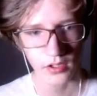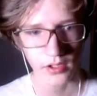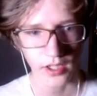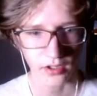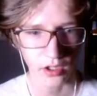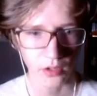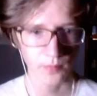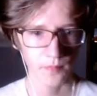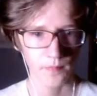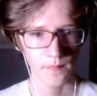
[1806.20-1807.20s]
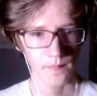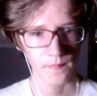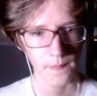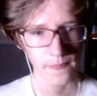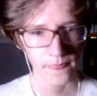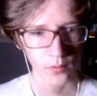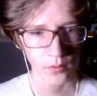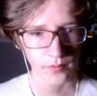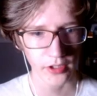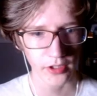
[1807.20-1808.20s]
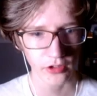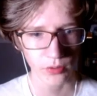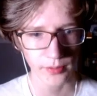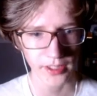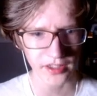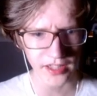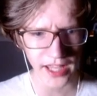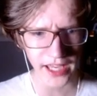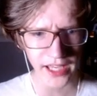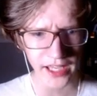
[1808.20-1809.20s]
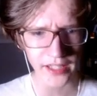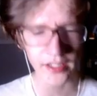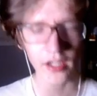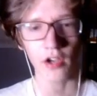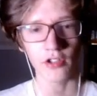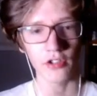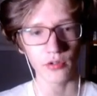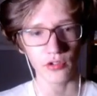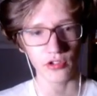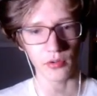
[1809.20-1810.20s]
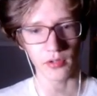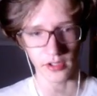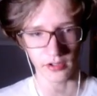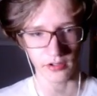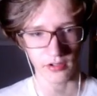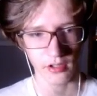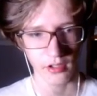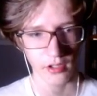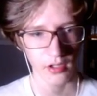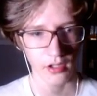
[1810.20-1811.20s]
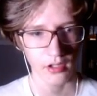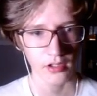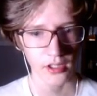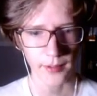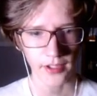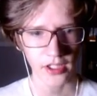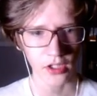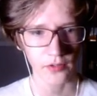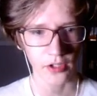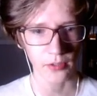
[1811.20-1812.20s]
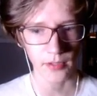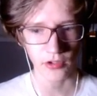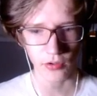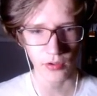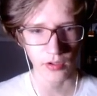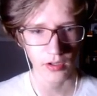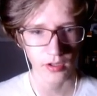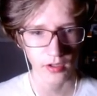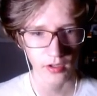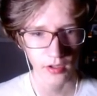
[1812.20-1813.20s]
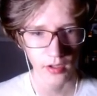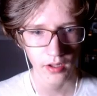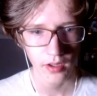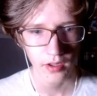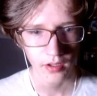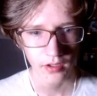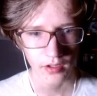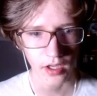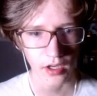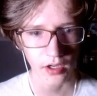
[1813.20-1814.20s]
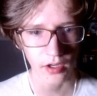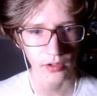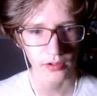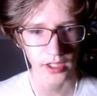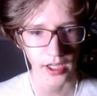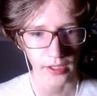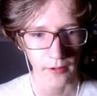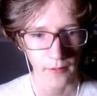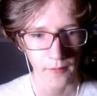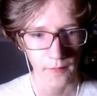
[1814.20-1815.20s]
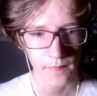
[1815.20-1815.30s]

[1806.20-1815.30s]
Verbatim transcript: Hello. What if I shoot him in the leg? Are you serious? Come on, get over here, mister. Okay.